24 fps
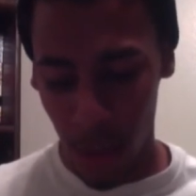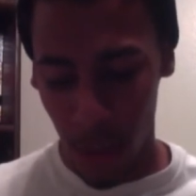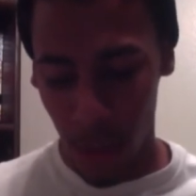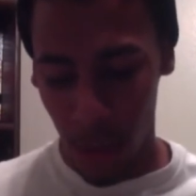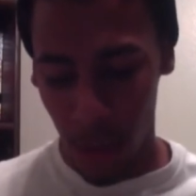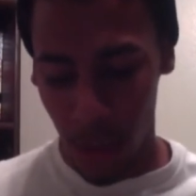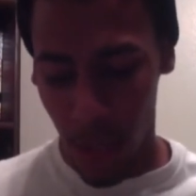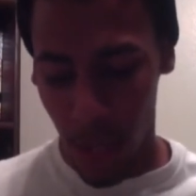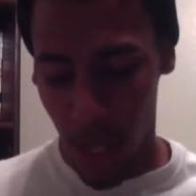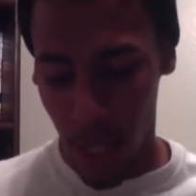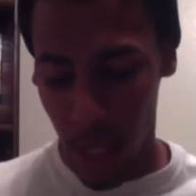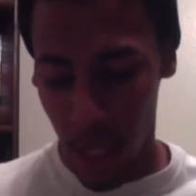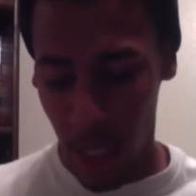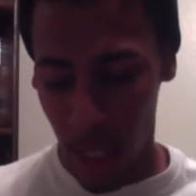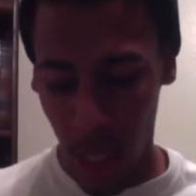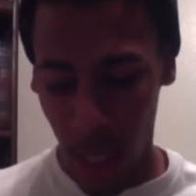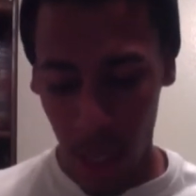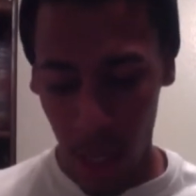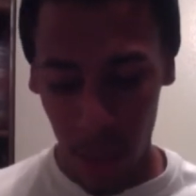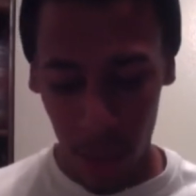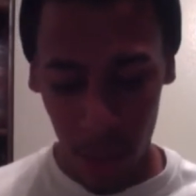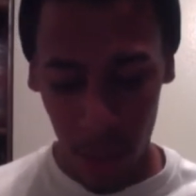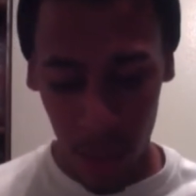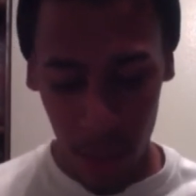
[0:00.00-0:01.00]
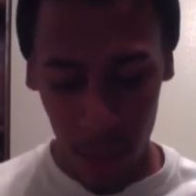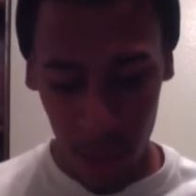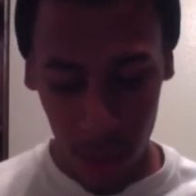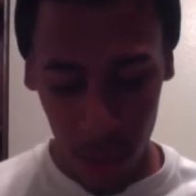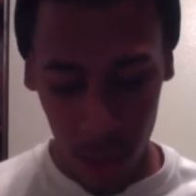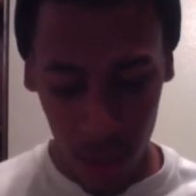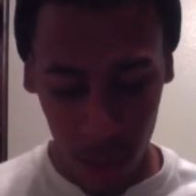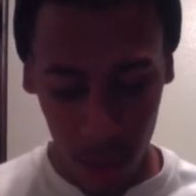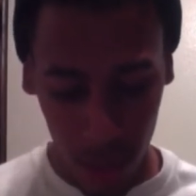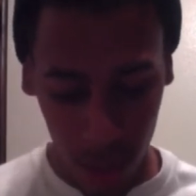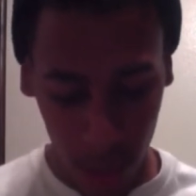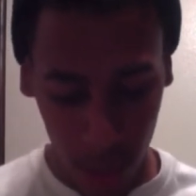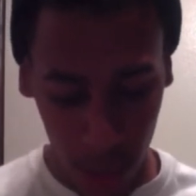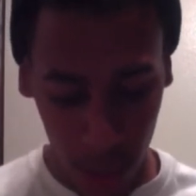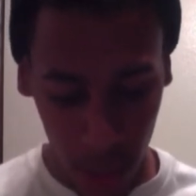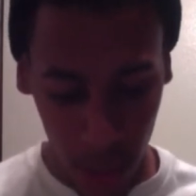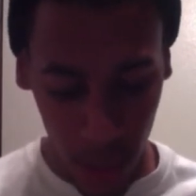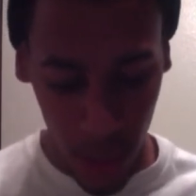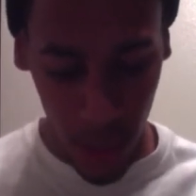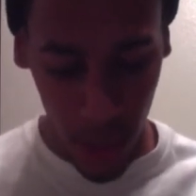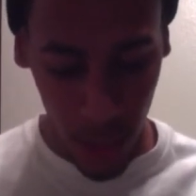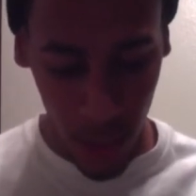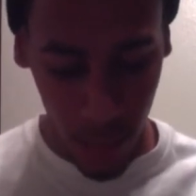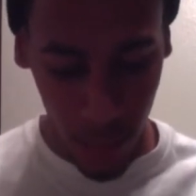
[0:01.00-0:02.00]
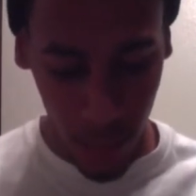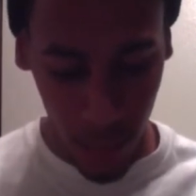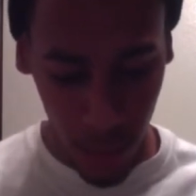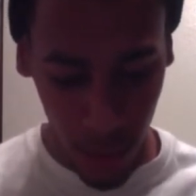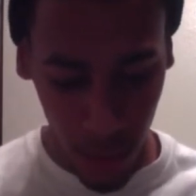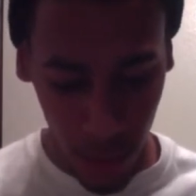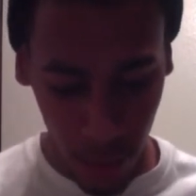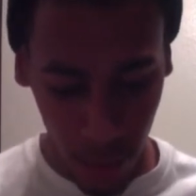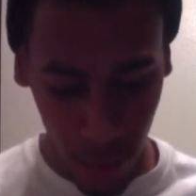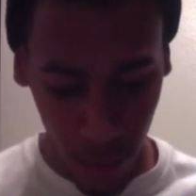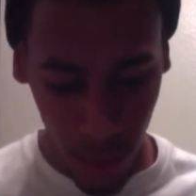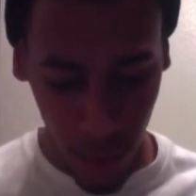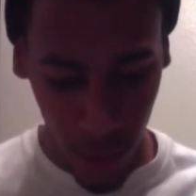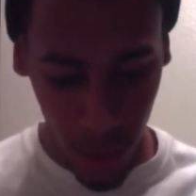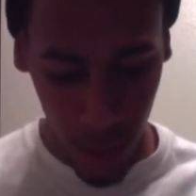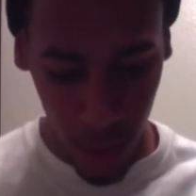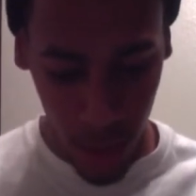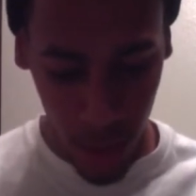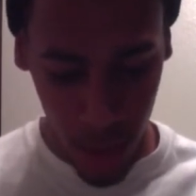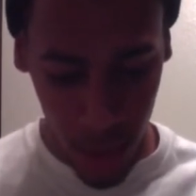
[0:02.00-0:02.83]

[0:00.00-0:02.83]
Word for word: that clown looking dude, man. I keep fucking forgetting his